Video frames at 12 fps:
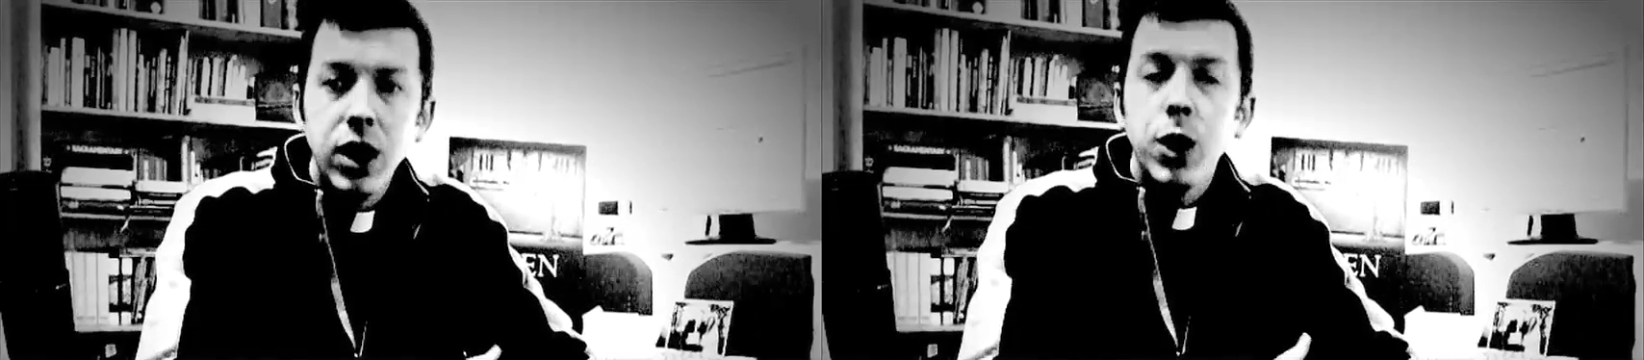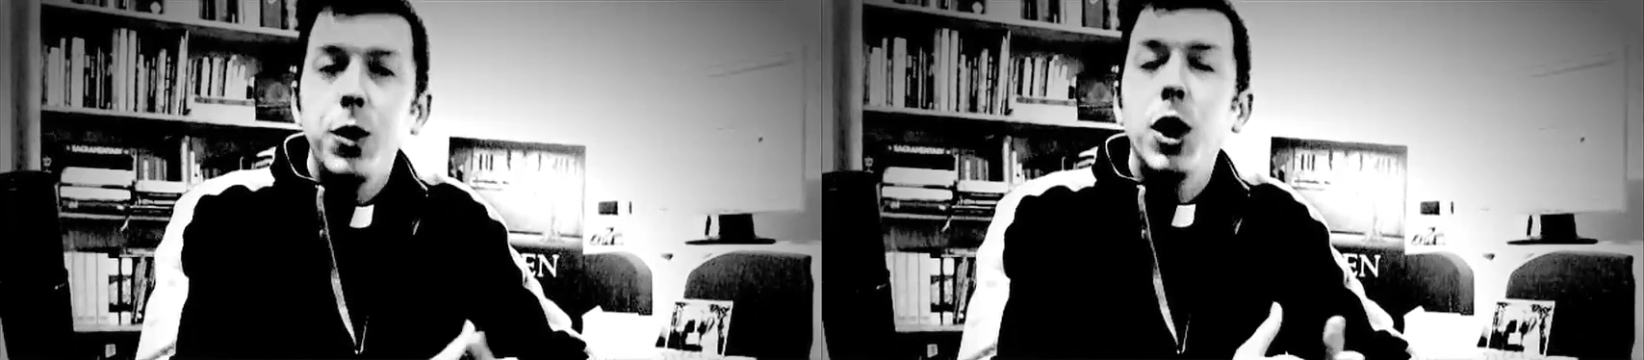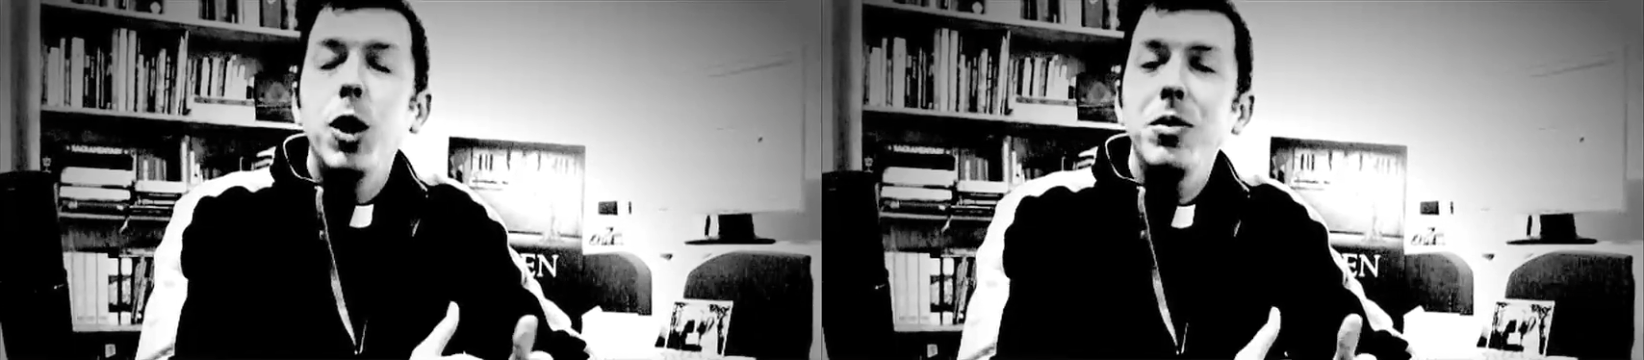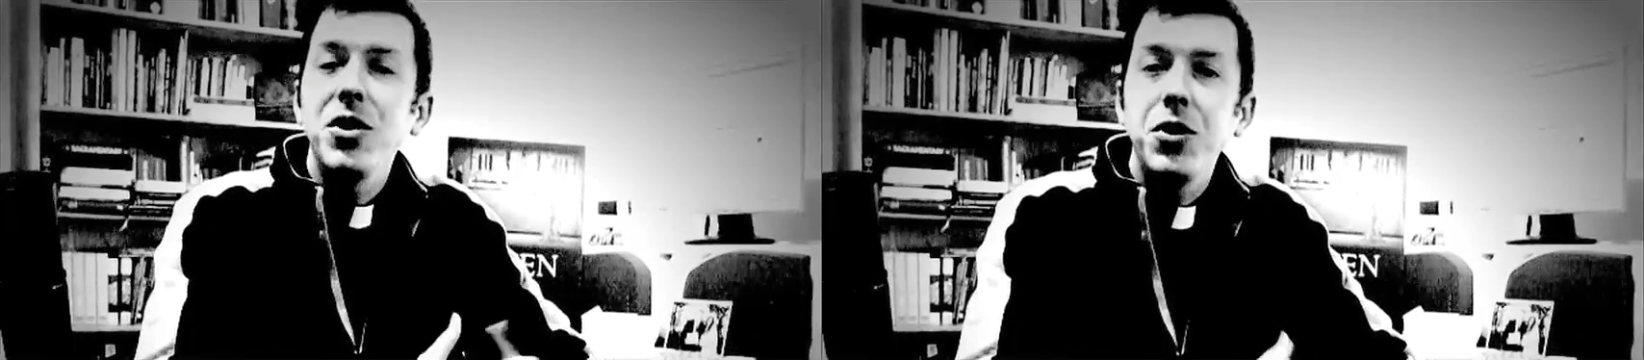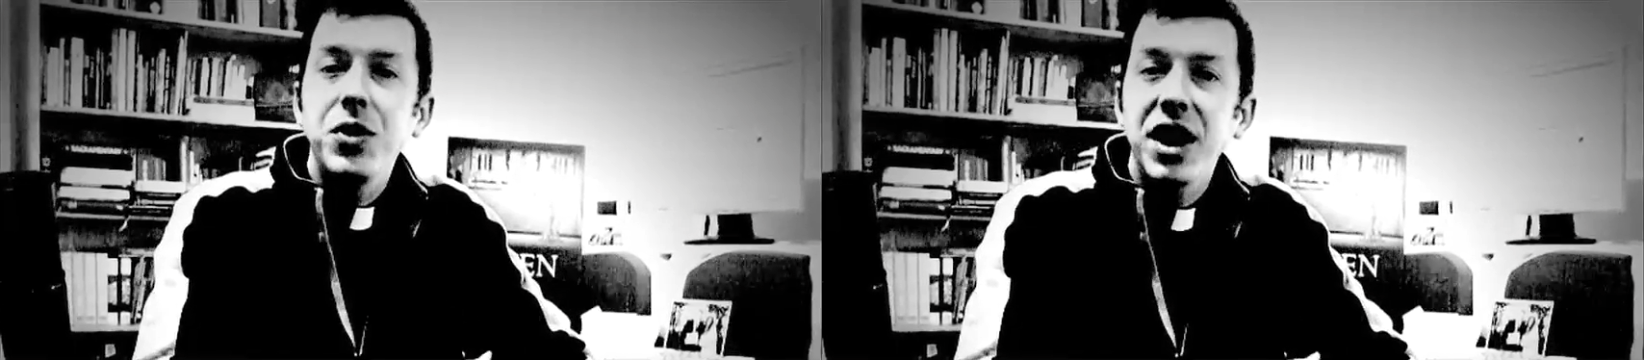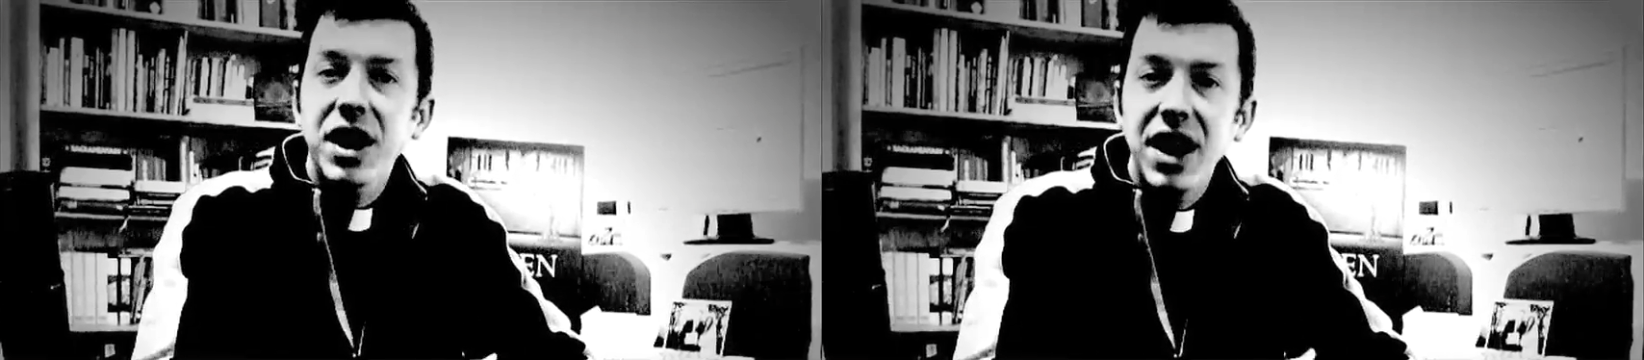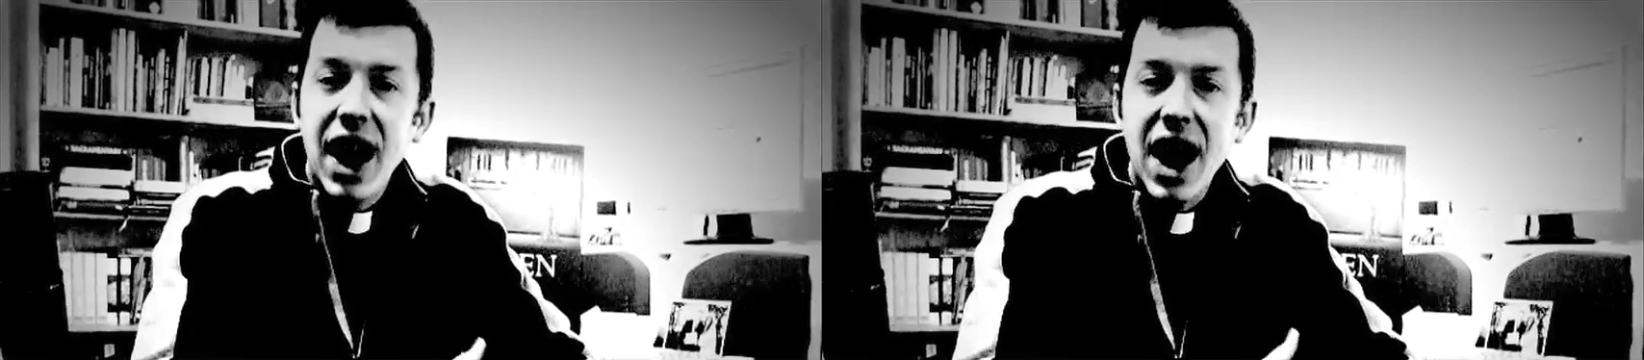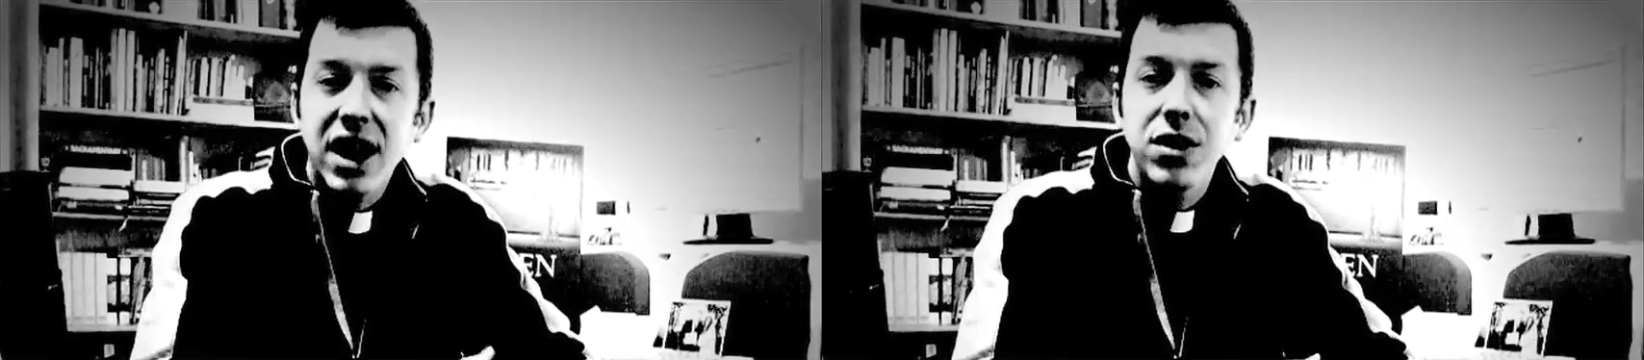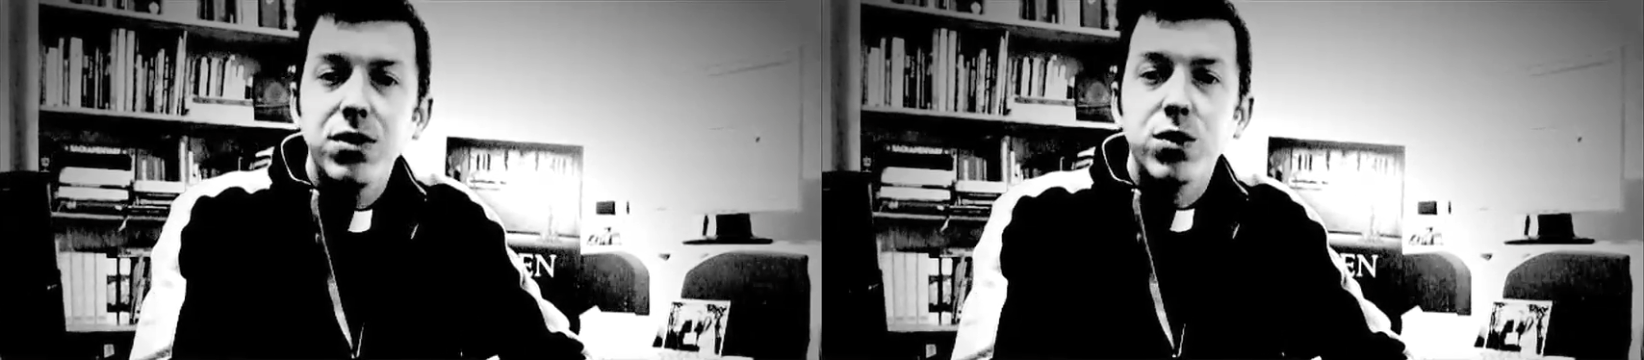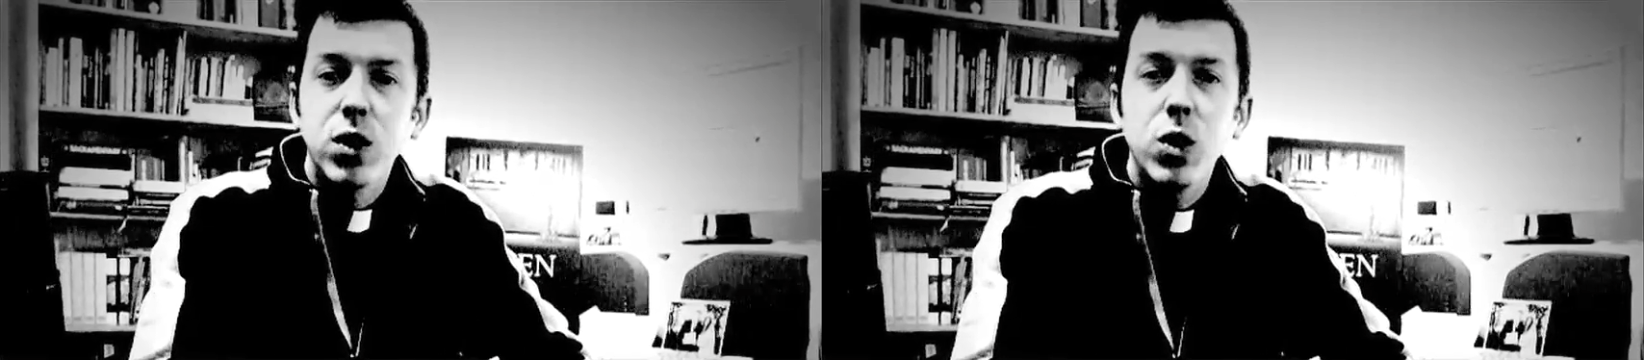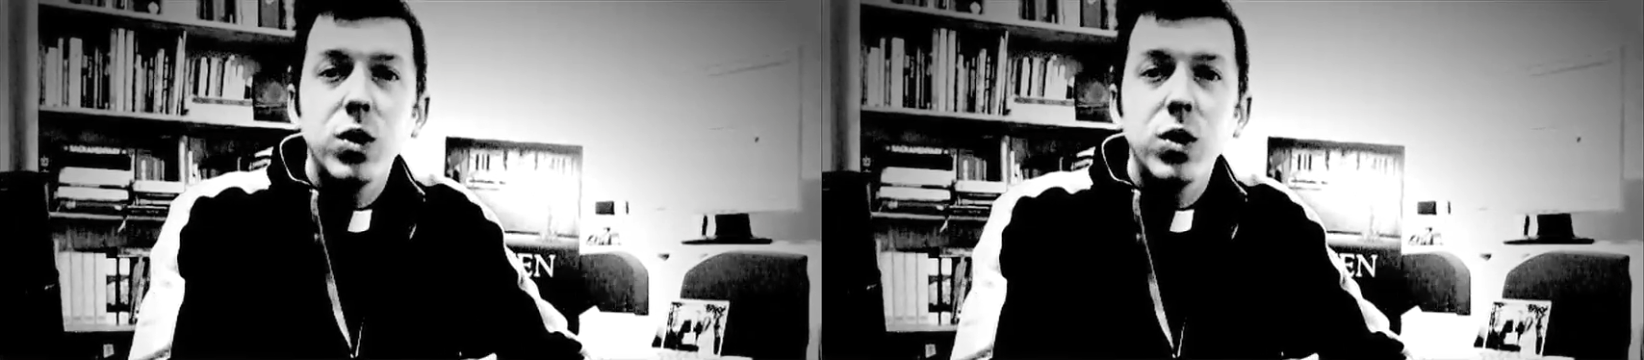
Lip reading: We hope that you take an active role